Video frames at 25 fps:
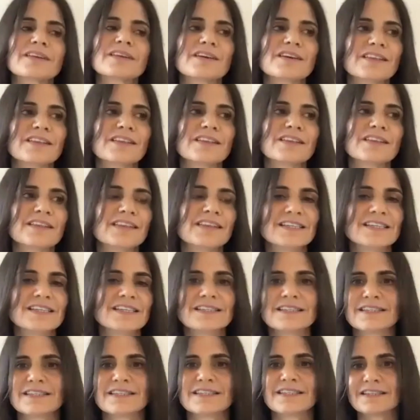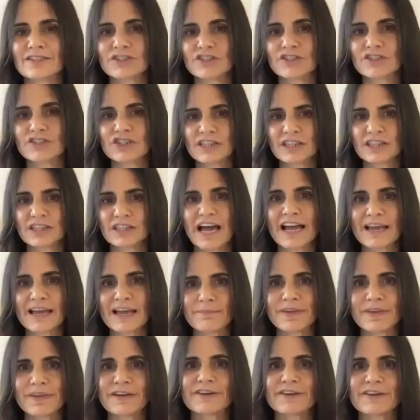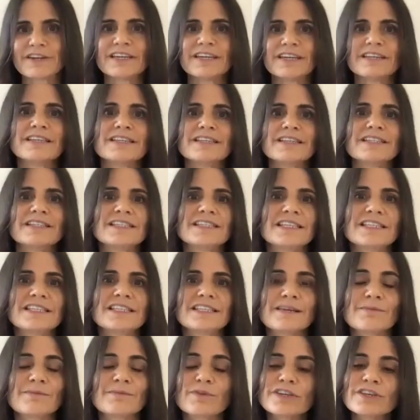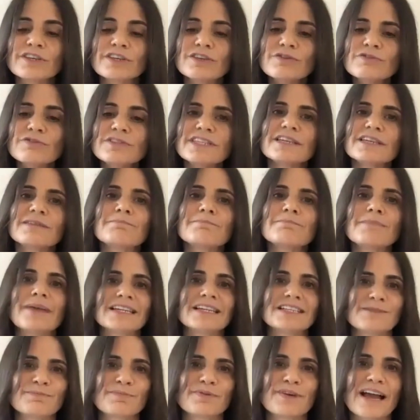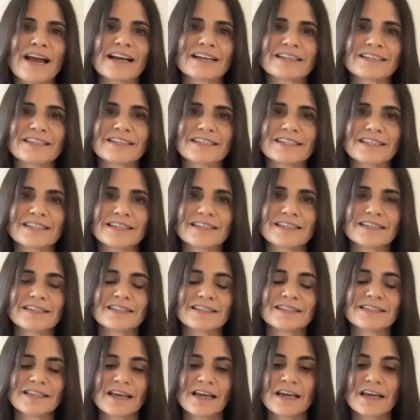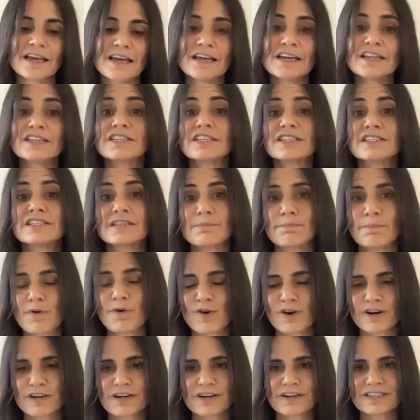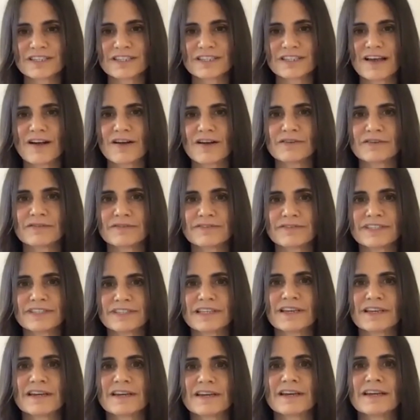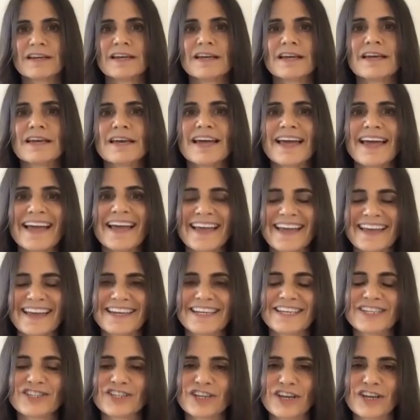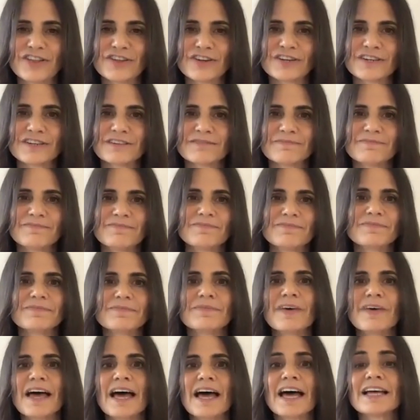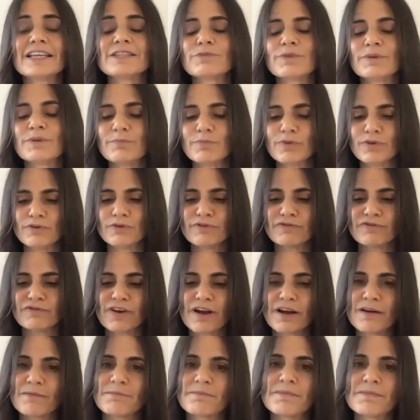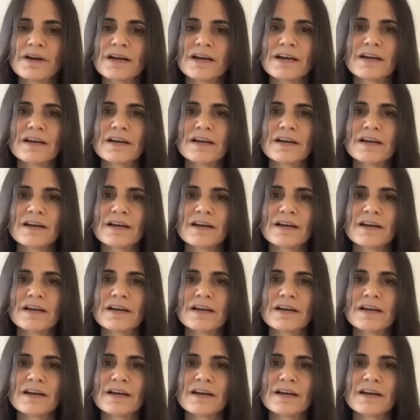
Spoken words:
This July period, this season, we're using Metta practices to support ourselves and each other as we move from